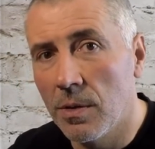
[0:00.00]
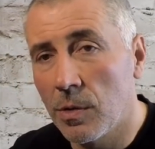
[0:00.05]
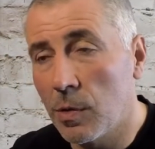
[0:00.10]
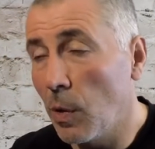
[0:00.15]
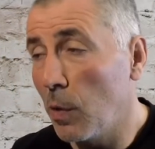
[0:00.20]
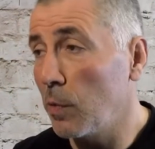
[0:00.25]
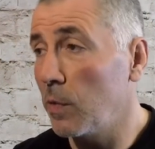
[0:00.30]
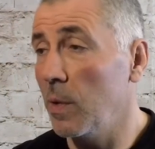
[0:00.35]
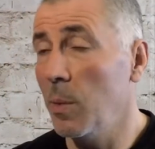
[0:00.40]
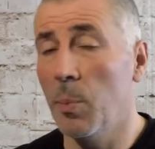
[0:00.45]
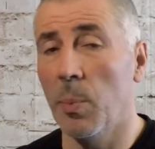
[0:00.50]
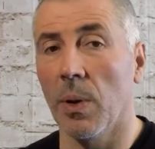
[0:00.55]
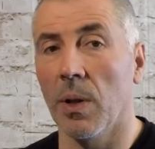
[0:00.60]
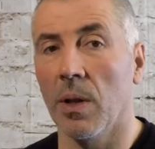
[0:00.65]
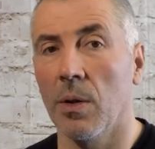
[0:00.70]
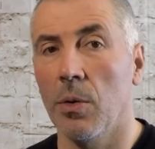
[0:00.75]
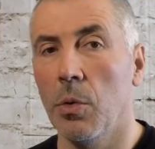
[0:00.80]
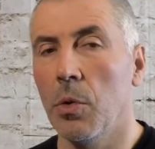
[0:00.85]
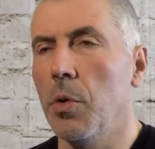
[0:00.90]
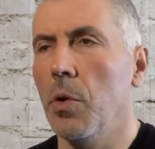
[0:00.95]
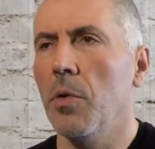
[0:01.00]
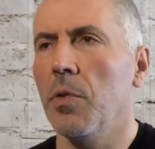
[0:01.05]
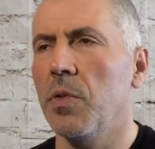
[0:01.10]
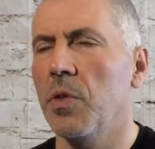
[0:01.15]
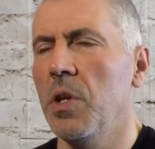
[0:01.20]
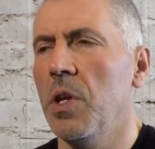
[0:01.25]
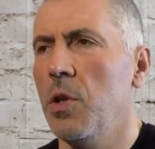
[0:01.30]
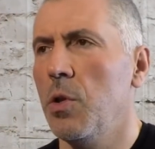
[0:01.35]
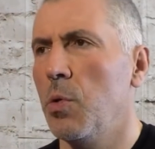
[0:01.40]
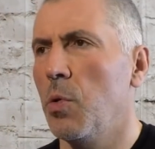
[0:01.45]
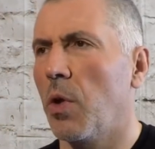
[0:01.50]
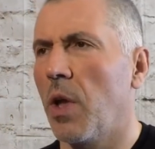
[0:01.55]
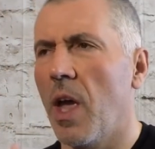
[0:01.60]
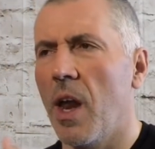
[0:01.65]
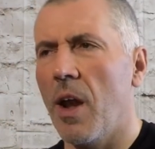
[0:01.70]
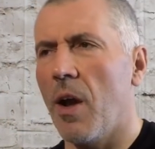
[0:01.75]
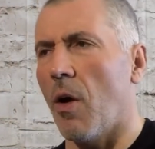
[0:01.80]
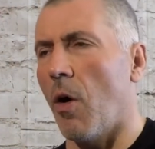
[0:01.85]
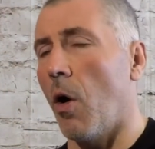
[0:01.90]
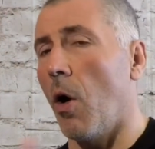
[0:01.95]
So simple. You don't need to
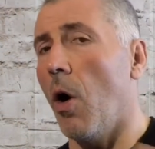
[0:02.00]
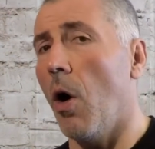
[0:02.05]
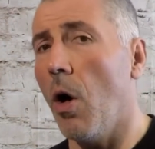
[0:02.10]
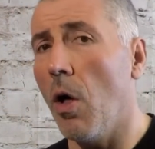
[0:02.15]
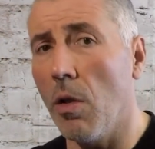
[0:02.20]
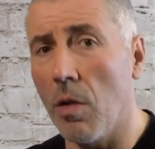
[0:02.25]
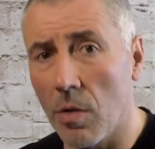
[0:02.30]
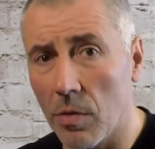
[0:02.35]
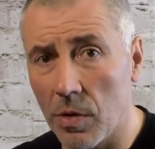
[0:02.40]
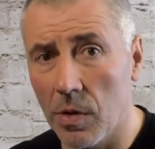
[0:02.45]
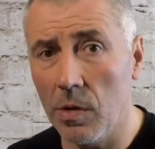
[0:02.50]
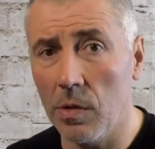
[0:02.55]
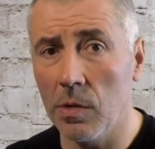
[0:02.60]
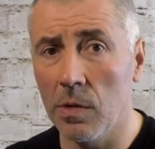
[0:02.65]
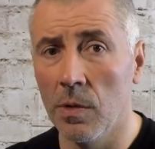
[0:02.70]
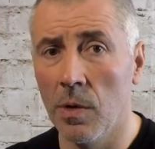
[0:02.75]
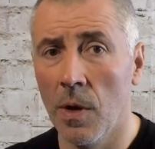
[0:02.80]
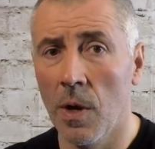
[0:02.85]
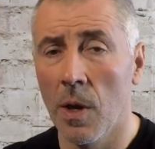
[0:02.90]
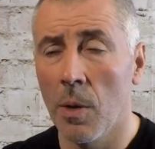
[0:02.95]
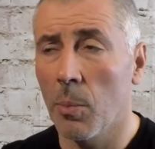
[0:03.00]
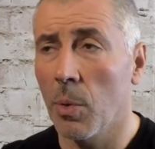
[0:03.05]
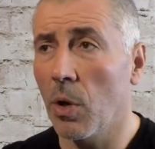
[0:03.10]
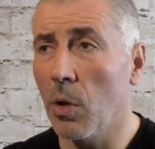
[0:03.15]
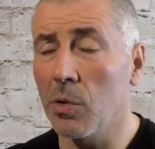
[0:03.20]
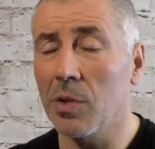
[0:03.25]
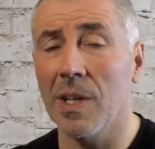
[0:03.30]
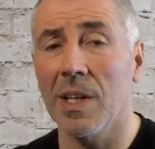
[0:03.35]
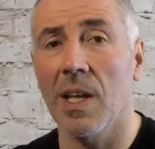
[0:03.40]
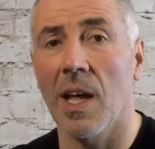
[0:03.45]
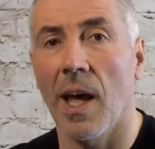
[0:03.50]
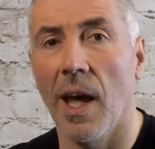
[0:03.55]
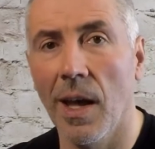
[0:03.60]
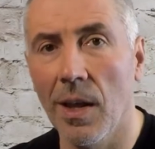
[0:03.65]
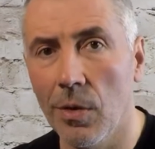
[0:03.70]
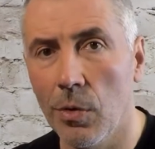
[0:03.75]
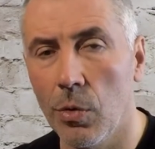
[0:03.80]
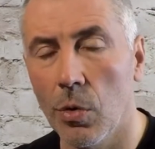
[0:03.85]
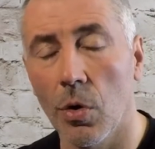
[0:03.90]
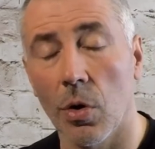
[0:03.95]
carry all of this, because at the
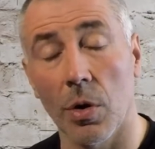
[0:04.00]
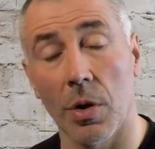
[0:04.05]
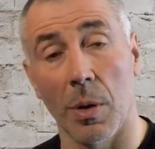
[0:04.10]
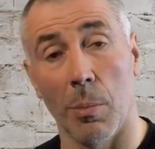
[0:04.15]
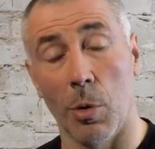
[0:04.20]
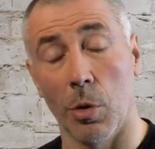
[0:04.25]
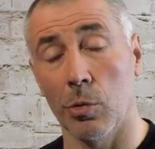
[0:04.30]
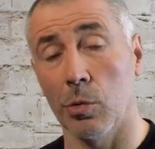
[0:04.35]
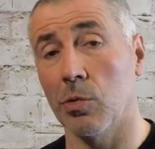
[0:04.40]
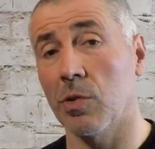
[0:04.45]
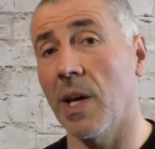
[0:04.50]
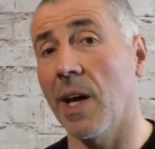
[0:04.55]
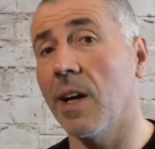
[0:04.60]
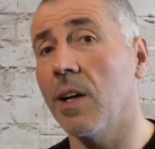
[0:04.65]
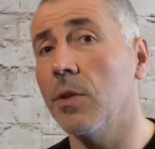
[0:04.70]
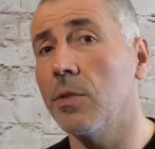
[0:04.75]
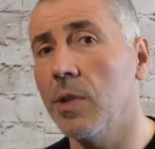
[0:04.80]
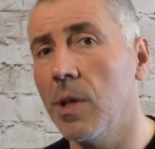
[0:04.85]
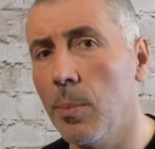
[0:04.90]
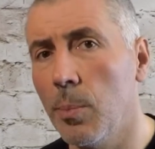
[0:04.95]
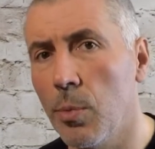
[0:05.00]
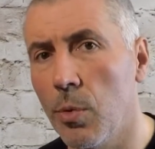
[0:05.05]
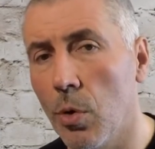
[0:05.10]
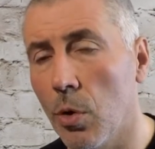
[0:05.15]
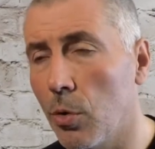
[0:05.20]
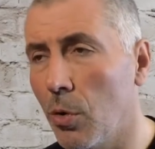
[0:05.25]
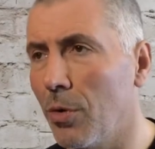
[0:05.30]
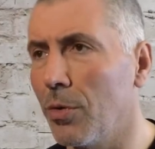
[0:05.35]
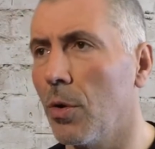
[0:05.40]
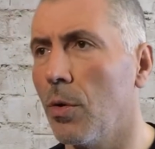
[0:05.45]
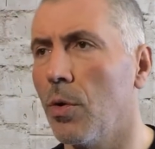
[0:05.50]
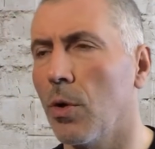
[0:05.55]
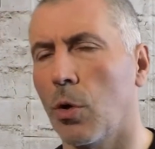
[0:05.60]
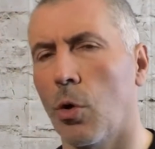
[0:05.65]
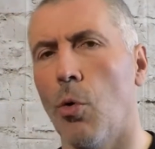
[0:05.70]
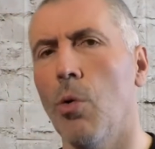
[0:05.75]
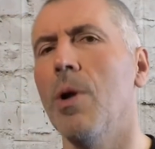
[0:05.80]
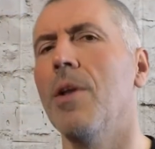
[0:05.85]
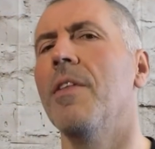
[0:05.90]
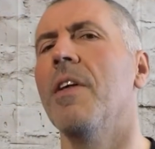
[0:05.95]
end you're on a motorcycle trip, you're not on
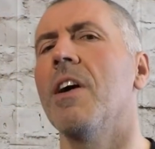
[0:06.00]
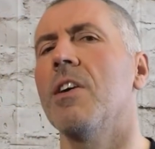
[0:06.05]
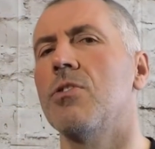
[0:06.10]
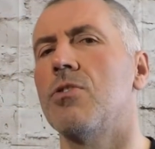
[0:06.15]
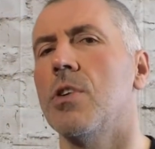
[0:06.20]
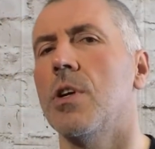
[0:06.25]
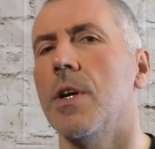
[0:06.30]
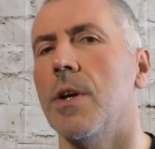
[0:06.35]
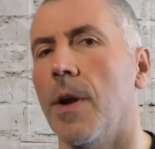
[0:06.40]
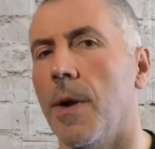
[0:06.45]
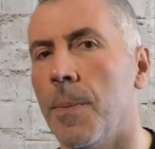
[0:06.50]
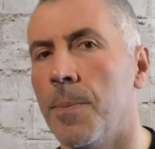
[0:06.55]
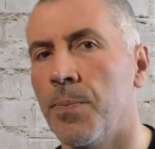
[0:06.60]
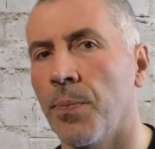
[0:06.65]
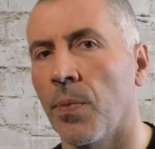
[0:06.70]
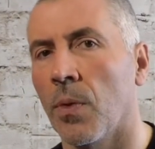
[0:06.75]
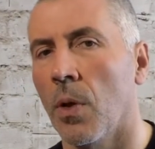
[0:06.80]
a culinary journey.